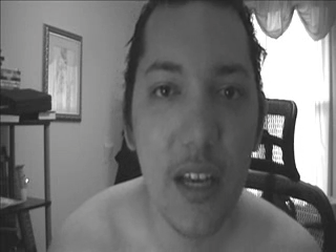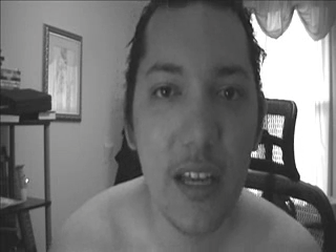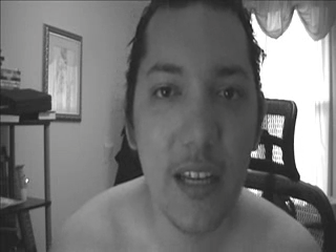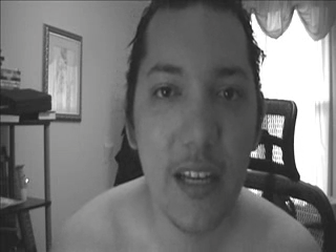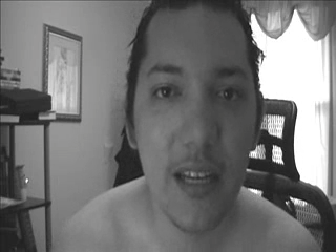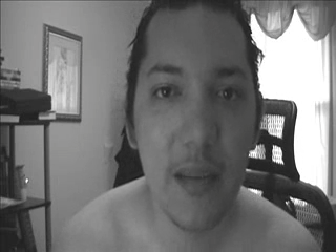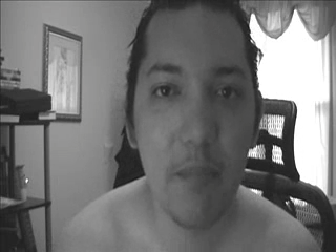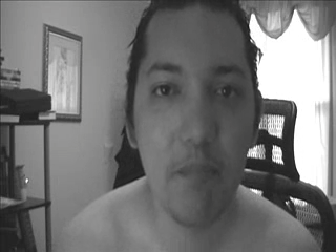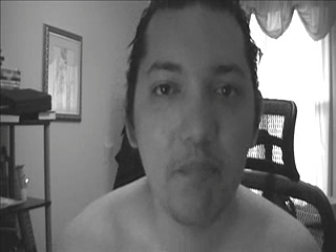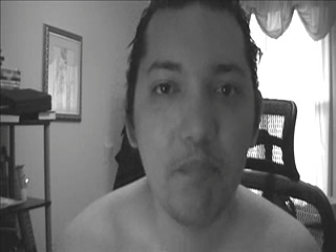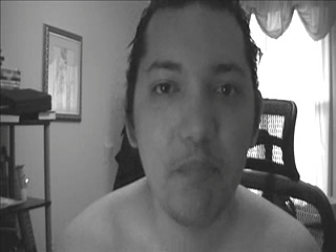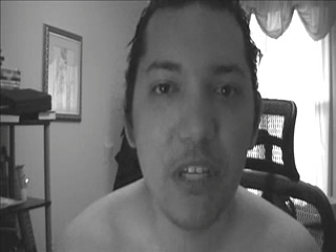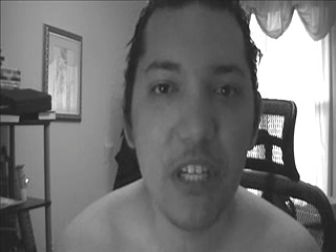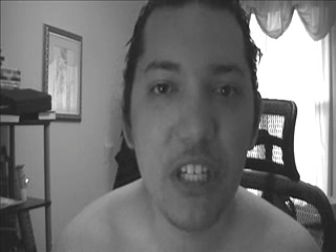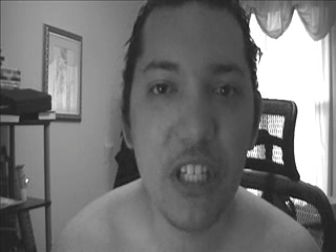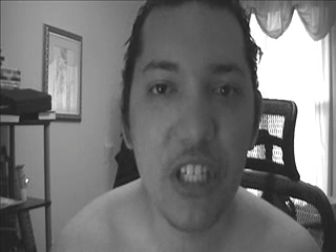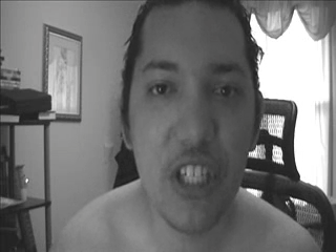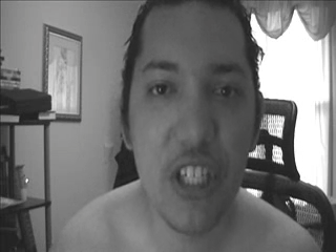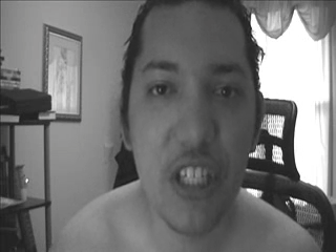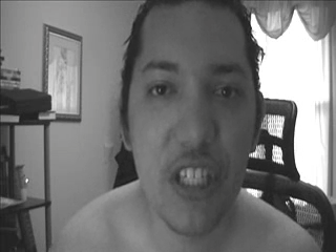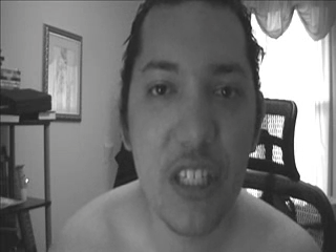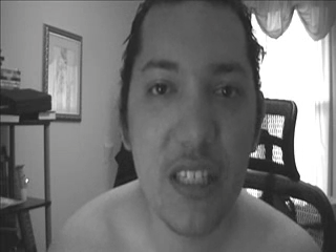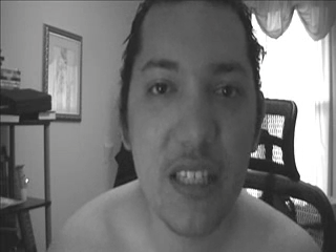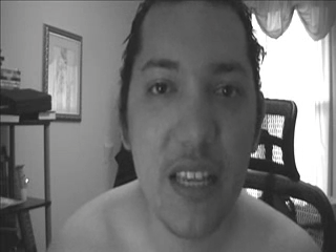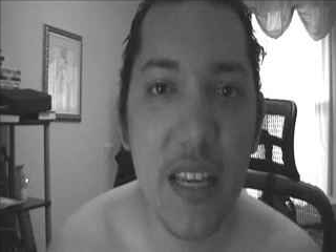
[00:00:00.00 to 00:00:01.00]
and that
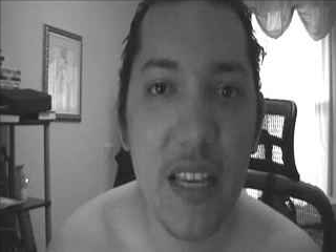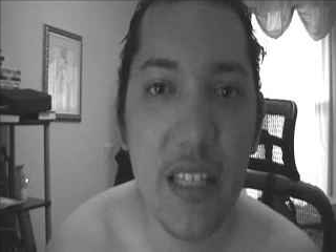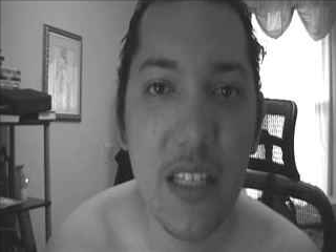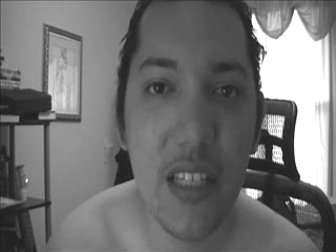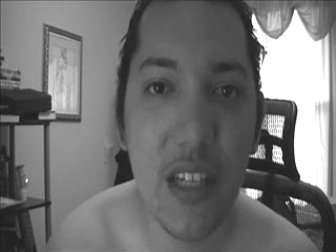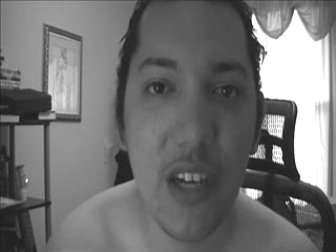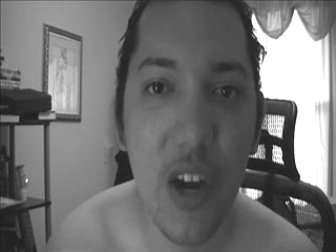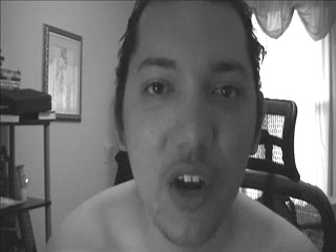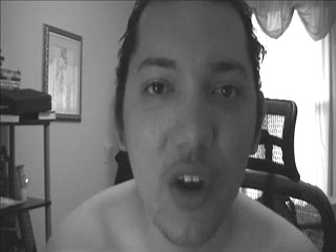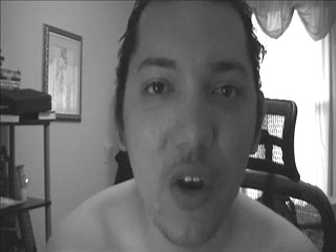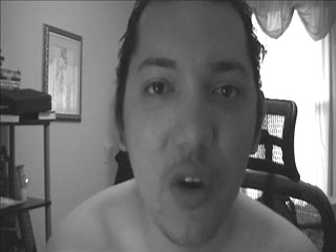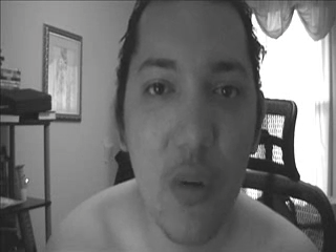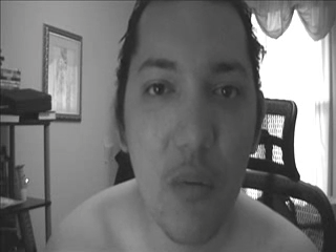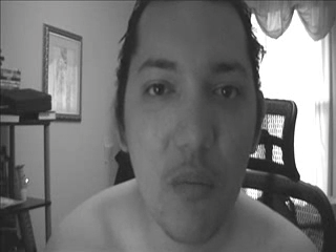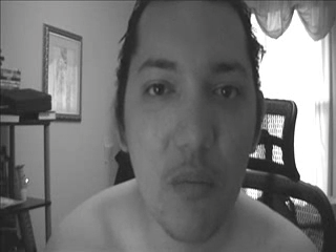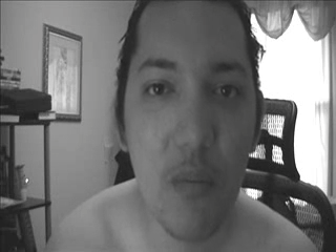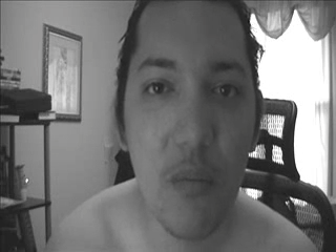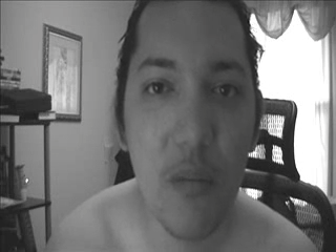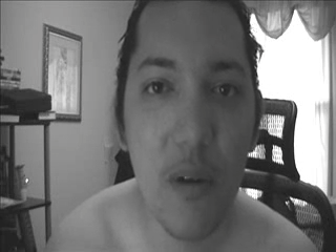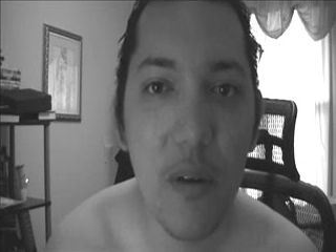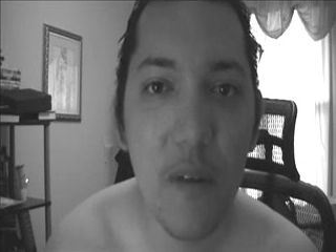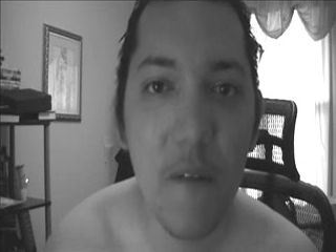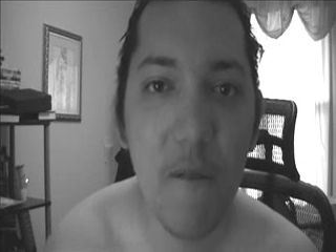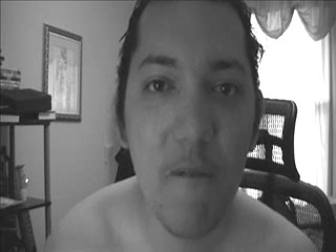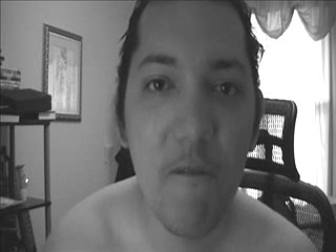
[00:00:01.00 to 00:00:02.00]
bitch just stays at
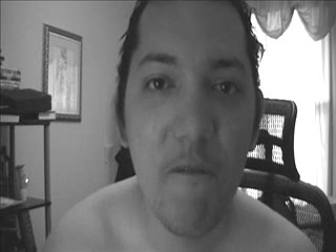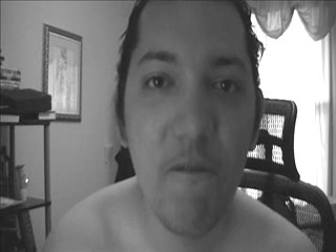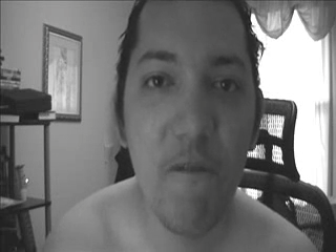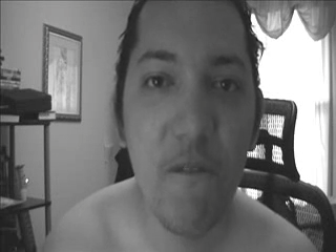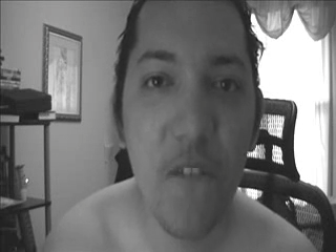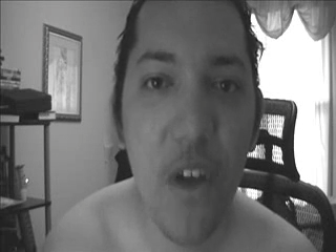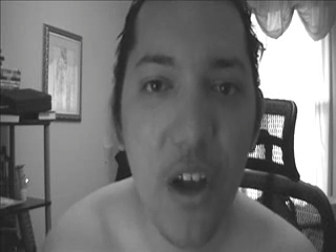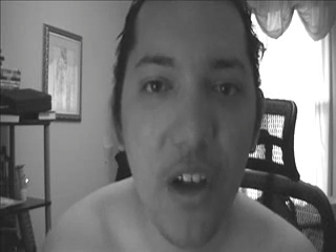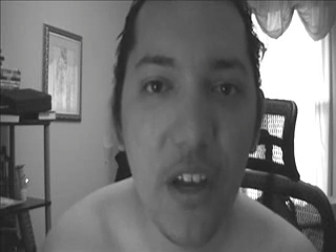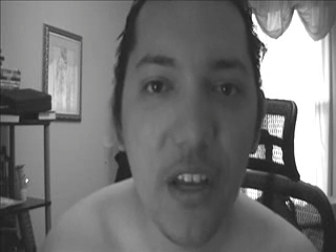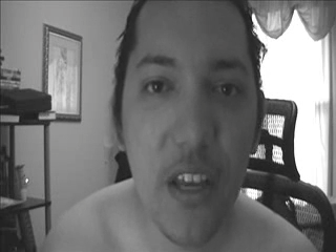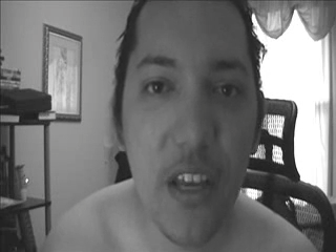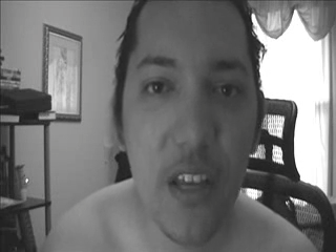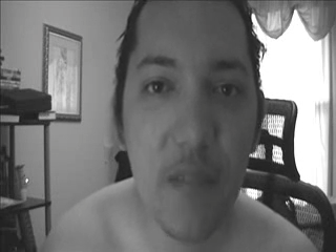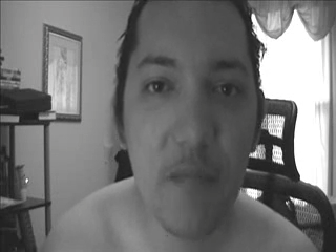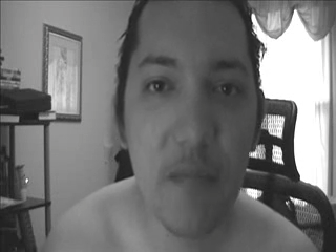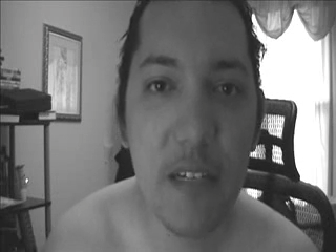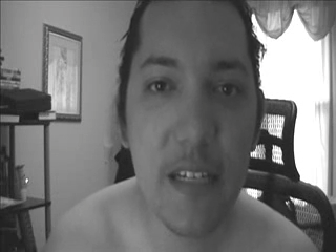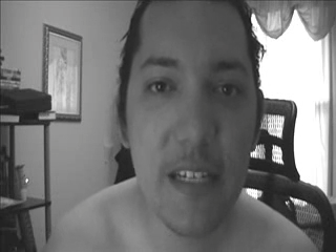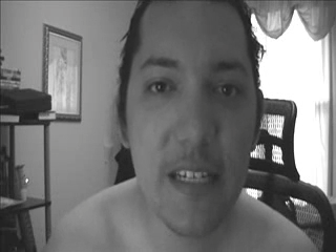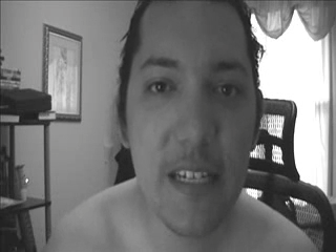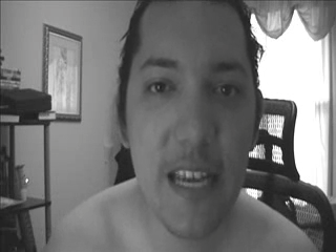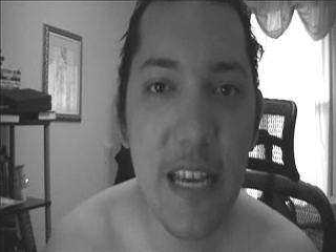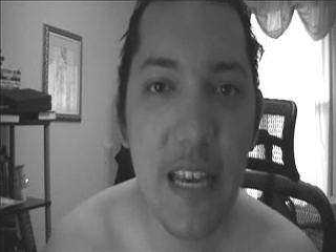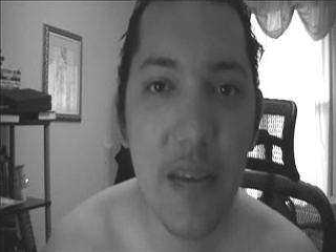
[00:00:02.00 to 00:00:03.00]
home fucking
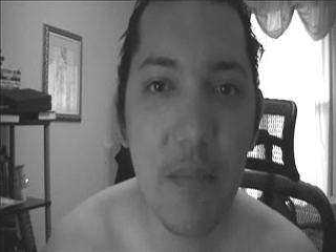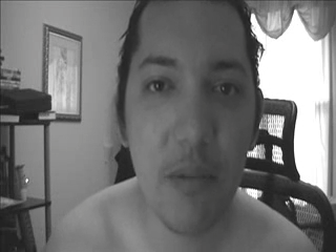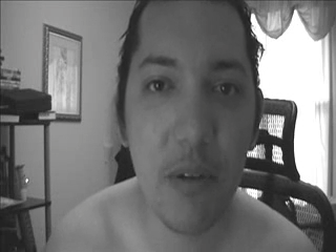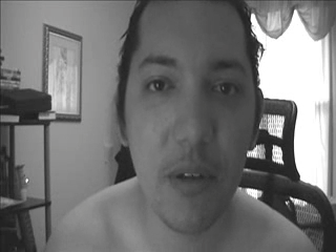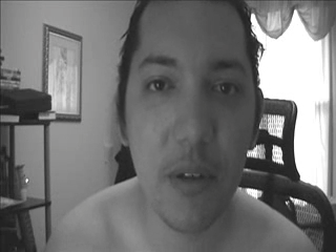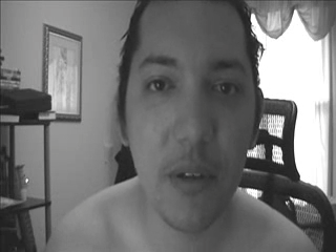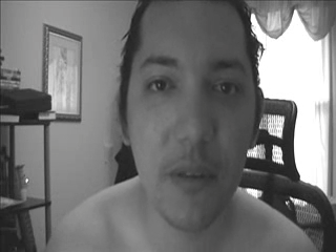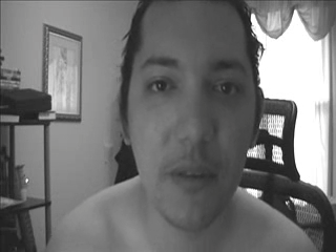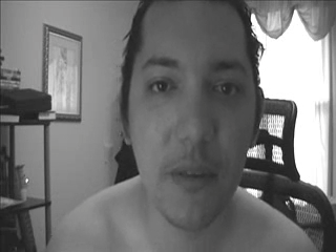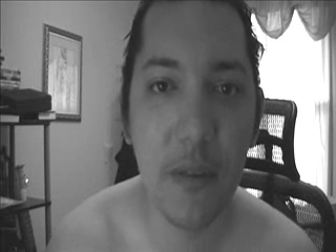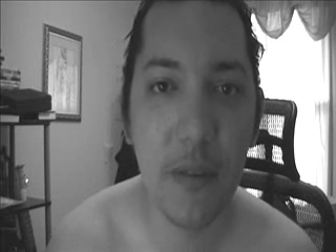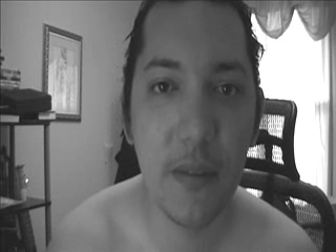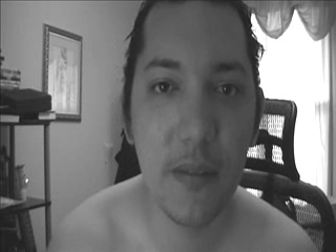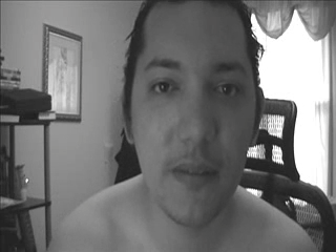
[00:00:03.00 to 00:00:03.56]
my neighbor.